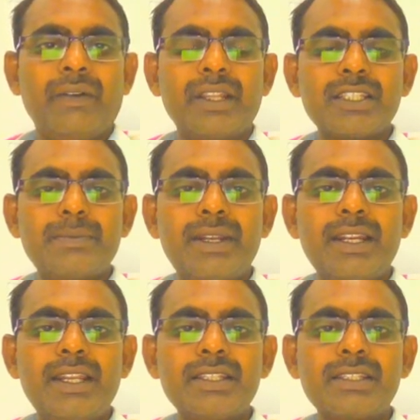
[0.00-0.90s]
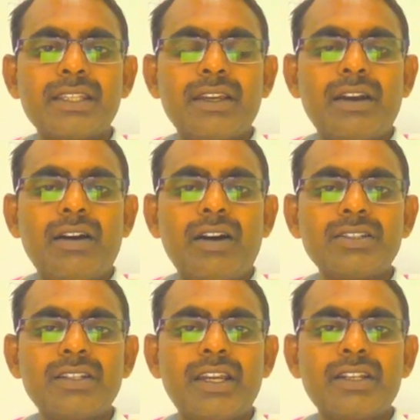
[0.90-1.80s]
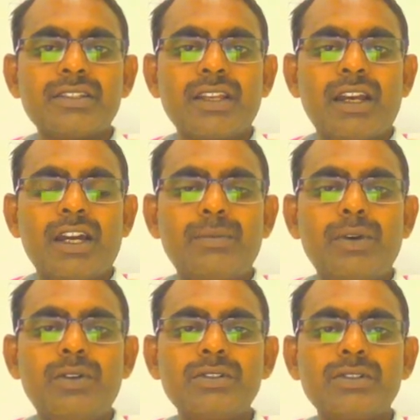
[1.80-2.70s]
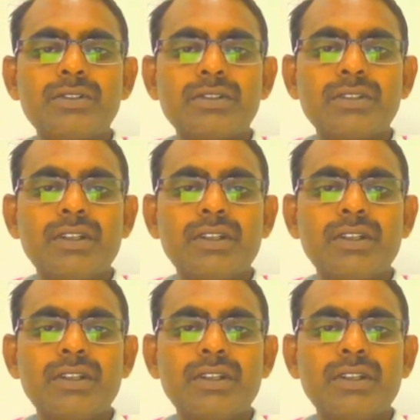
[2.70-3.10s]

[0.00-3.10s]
When the spindle oscillates or moves,